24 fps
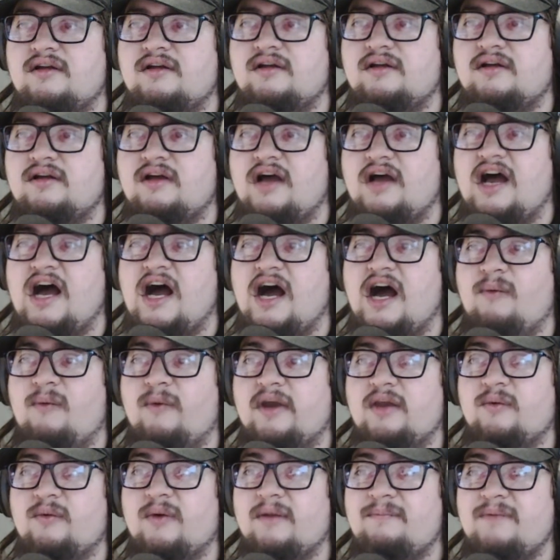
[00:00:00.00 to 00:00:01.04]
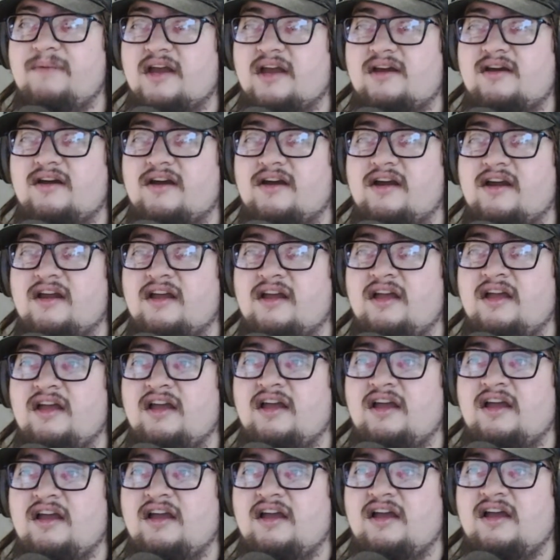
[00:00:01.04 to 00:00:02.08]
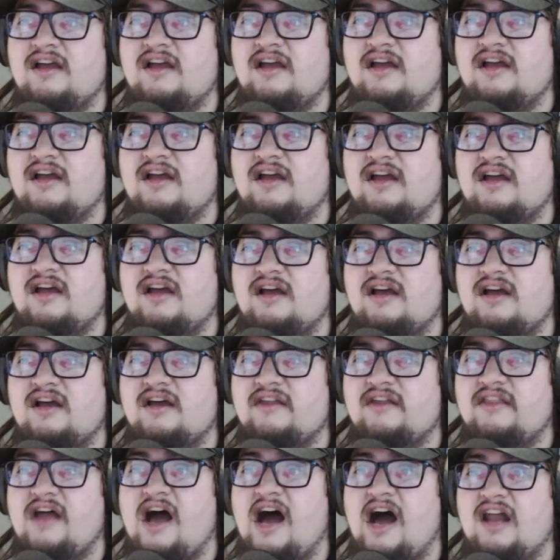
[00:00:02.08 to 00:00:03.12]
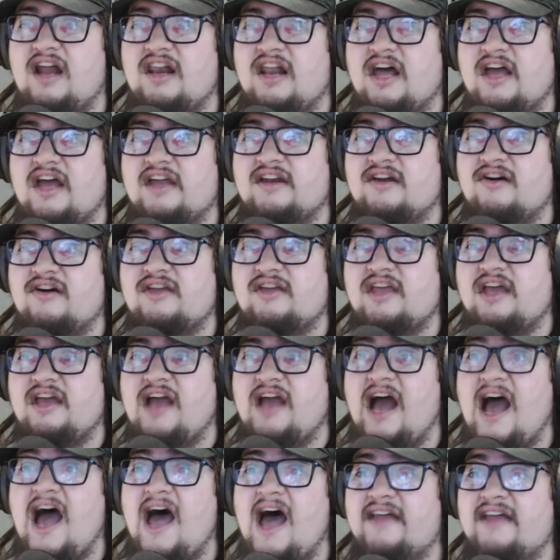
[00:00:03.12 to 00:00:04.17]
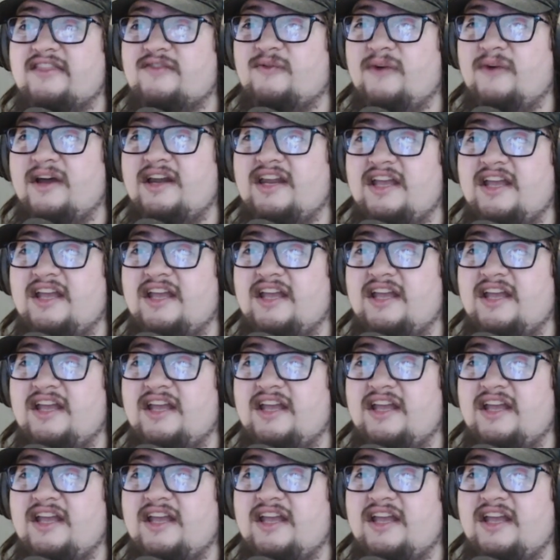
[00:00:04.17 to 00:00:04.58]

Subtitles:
Woody Woodpecker. The hotline. Okay. Ah, it's Woody.